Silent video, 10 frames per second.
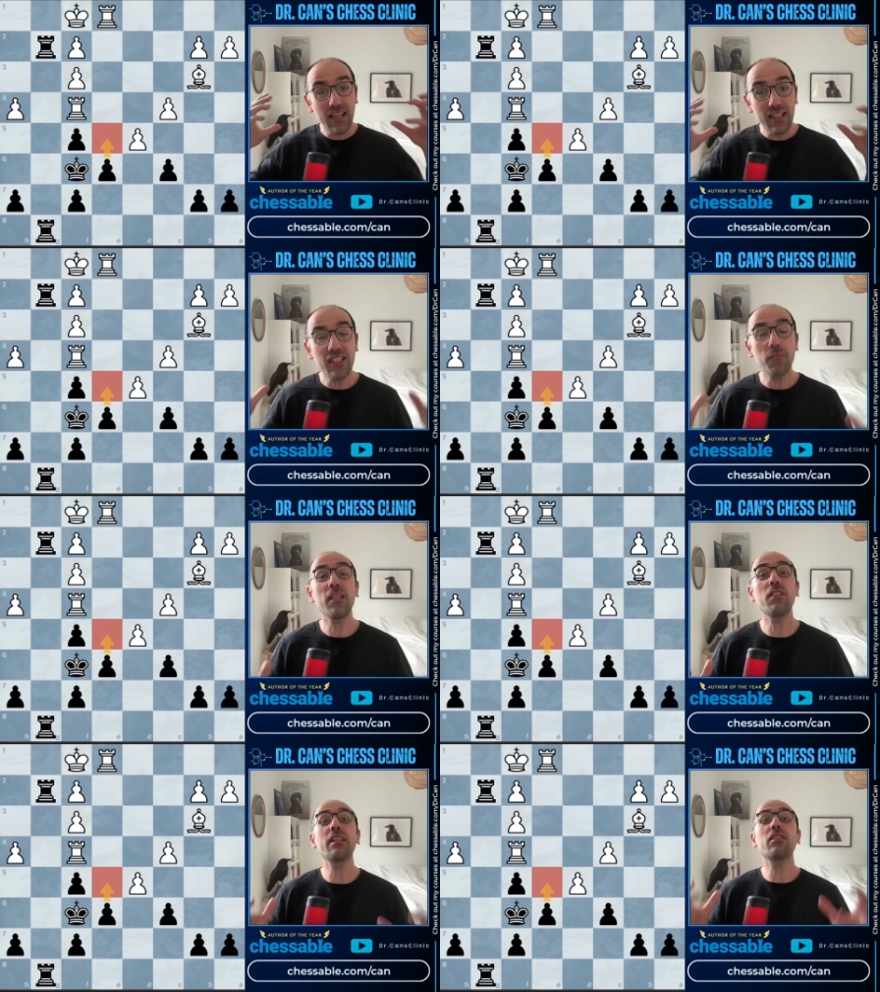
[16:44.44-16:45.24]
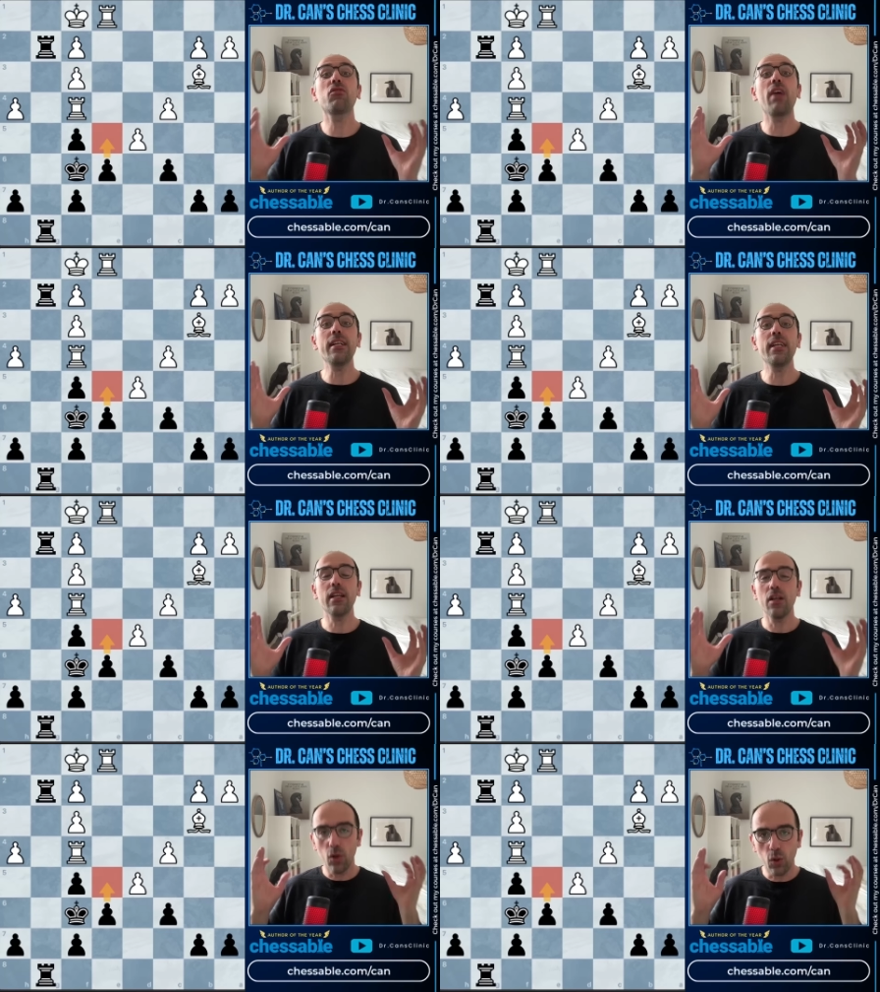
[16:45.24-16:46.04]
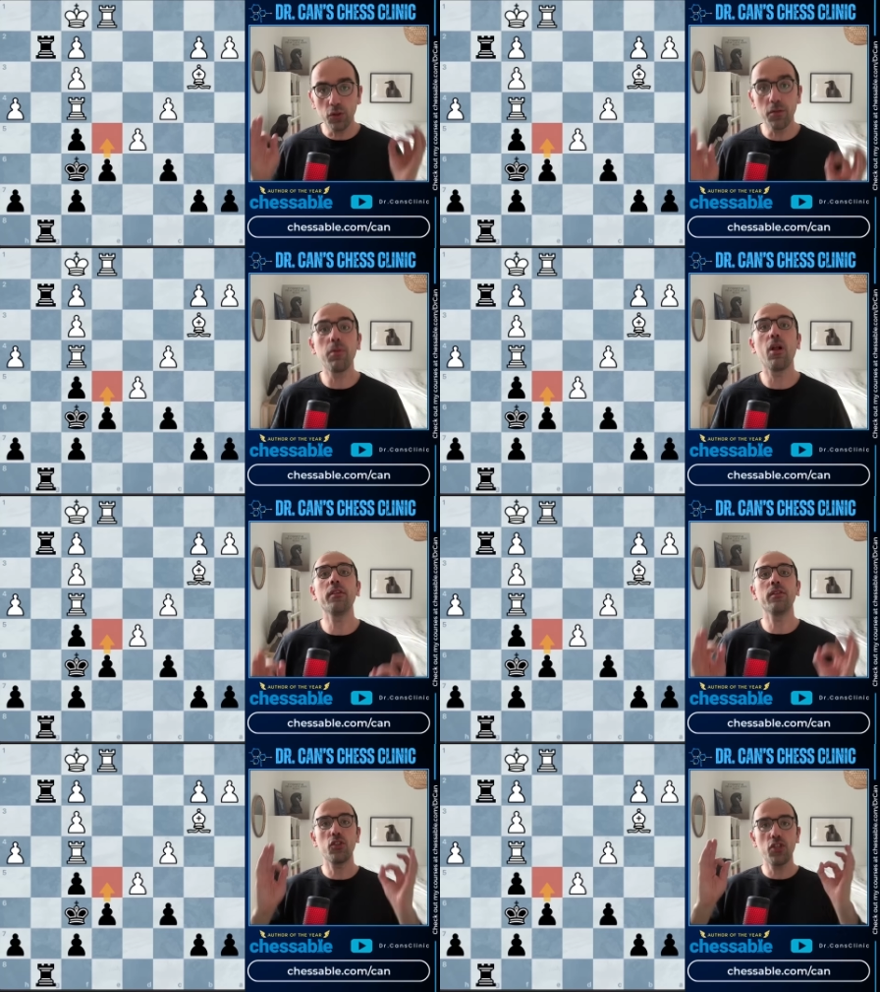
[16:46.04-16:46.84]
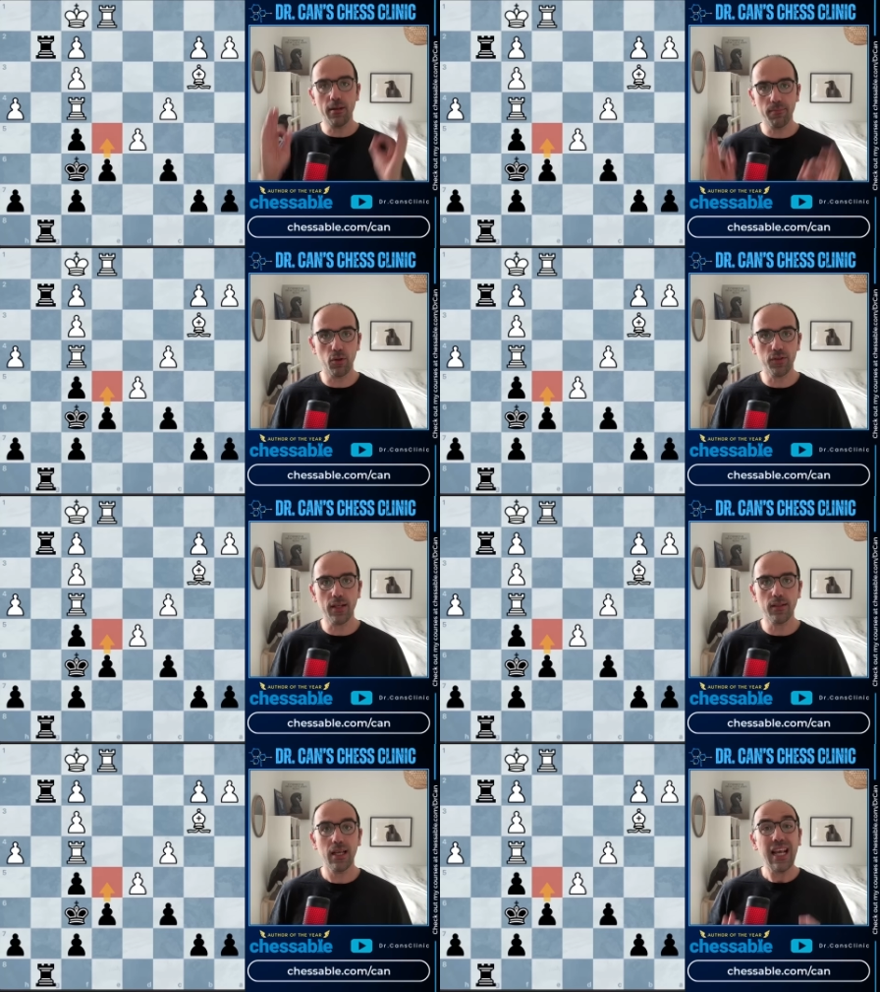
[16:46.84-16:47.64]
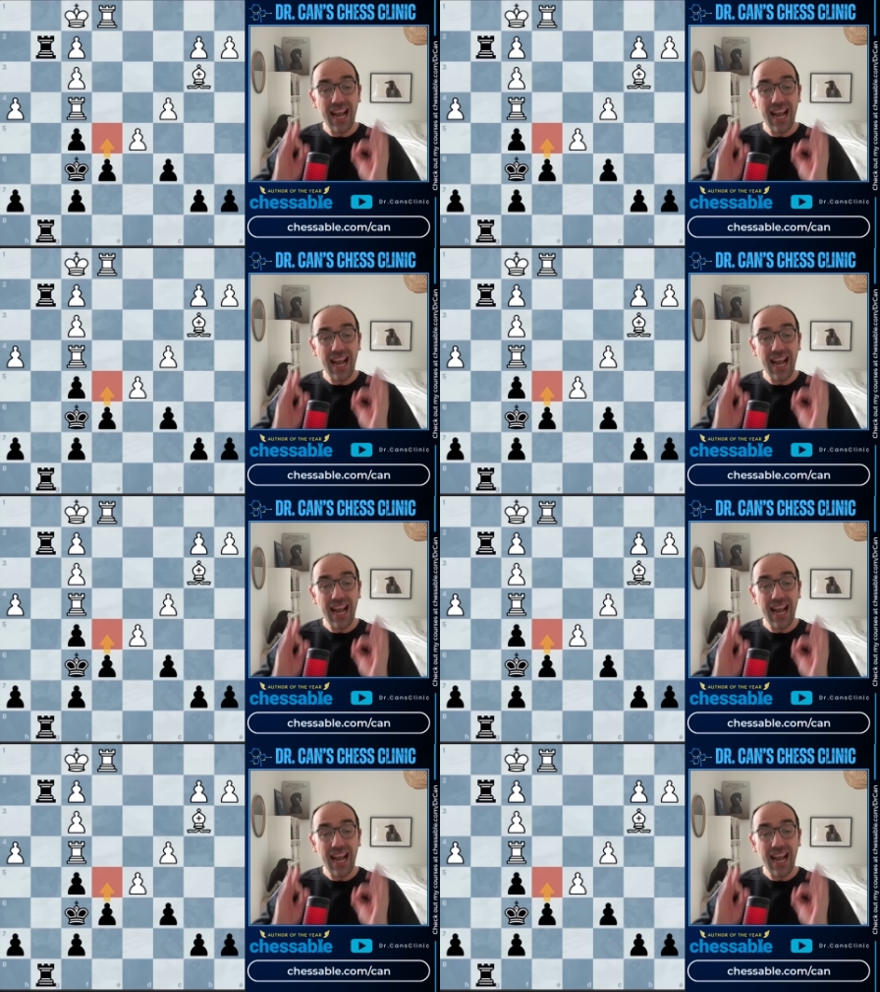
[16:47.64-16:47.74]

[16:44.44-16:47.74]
specific training on the blunder check process.